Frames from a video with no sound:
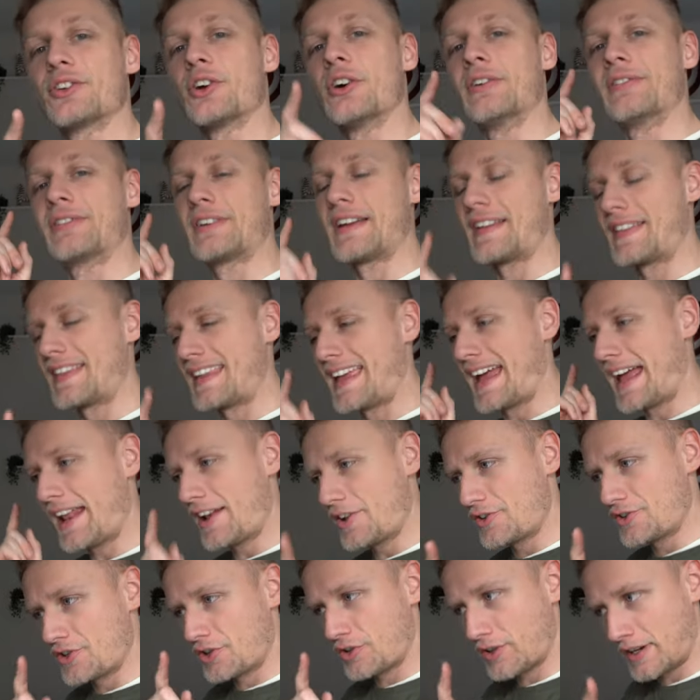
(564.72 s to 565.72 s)
don't forget the
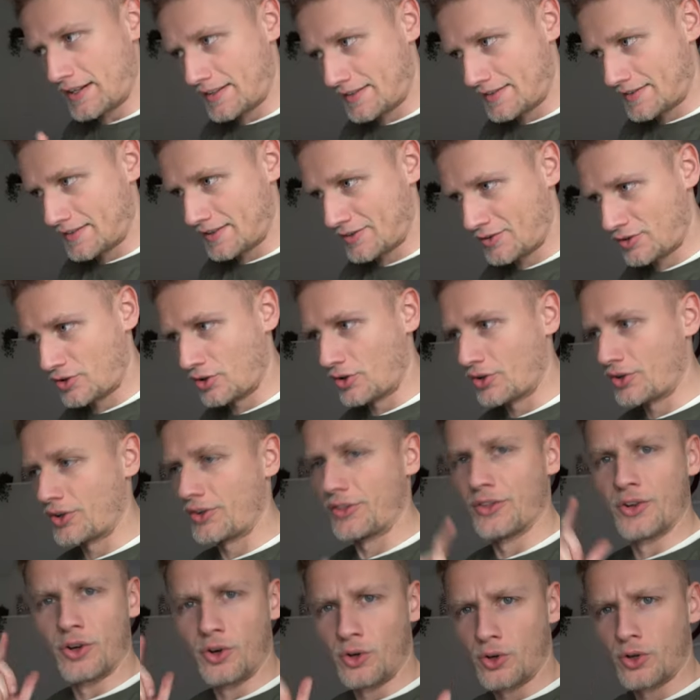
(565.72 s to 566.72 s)
energy crisis that's going
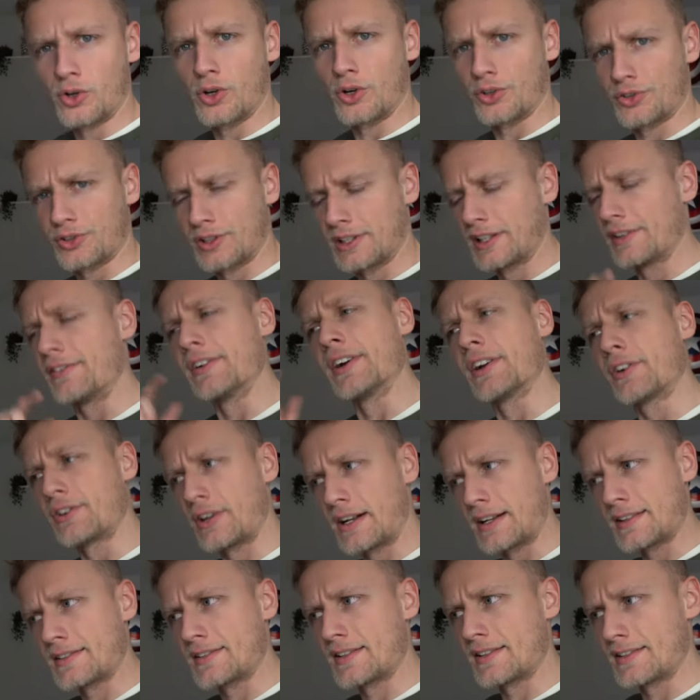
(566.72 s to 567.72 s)
on, the whole cost of living
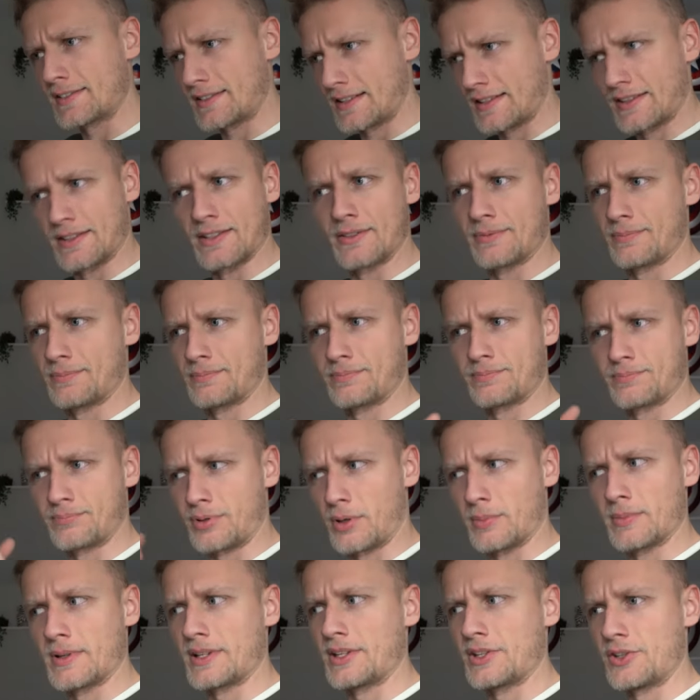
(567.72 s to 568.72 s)
crisis, and the
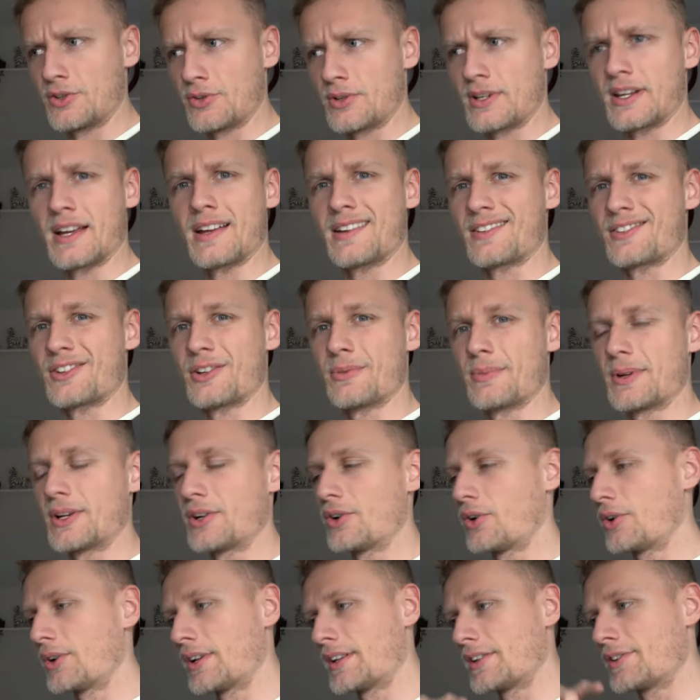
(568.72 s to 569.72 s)
probably UK is gonna be
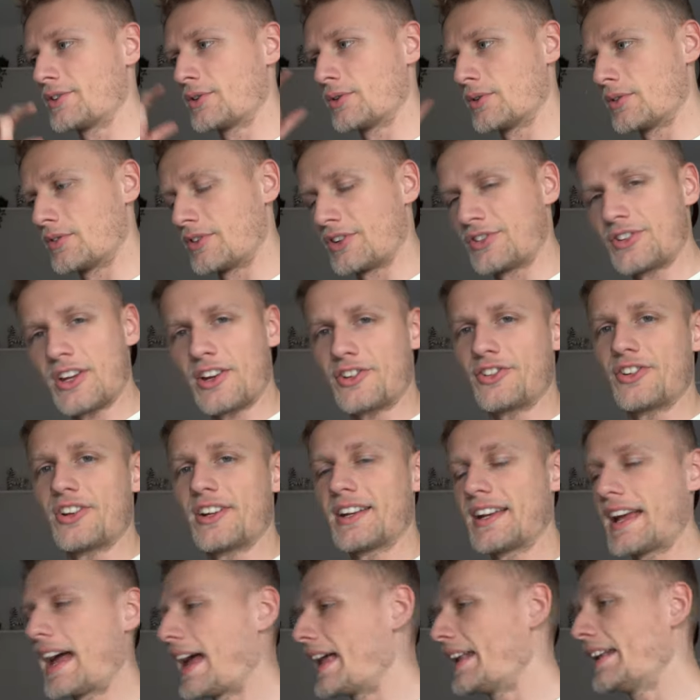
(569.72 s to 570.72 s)
going into a recession
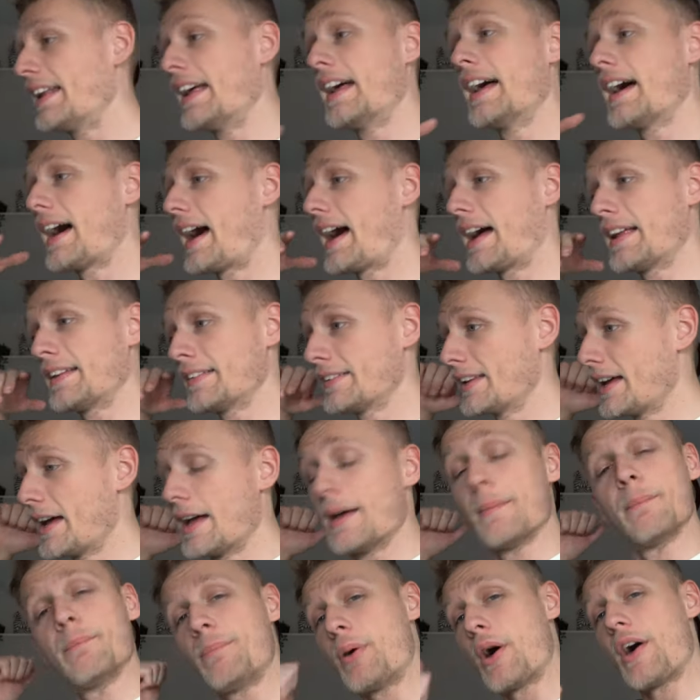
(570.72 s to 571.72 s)
again, and
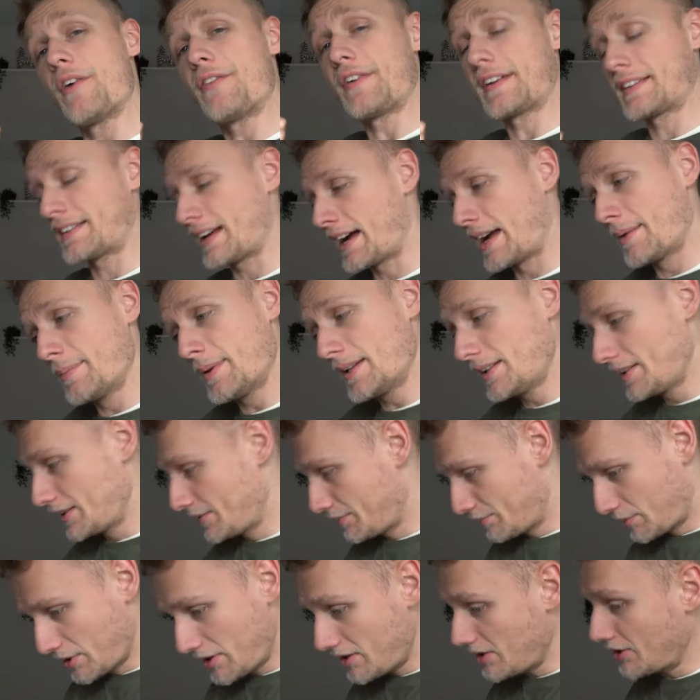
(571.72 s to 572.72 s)
perfect timing,
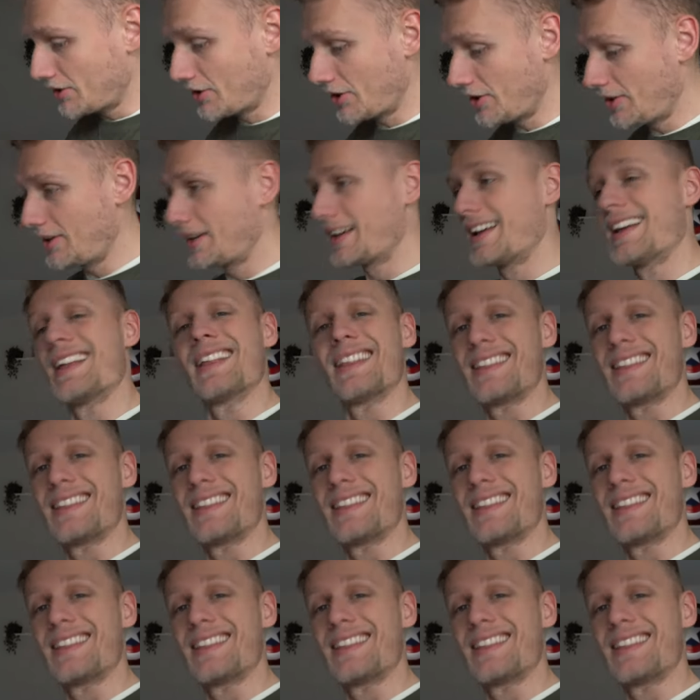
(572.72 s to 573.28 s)
but you know,